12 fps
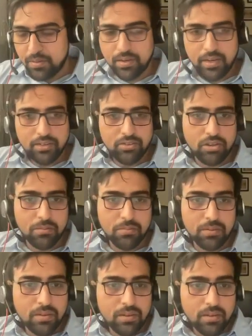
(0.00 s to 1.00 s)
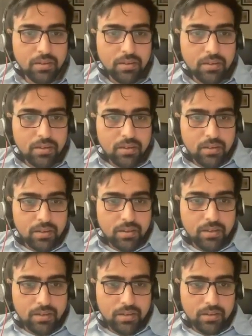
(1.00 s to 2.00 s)
great, Saurabh.
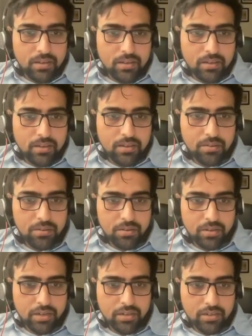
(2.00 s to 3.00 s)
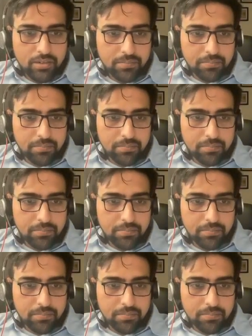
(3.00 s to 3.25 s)
All right.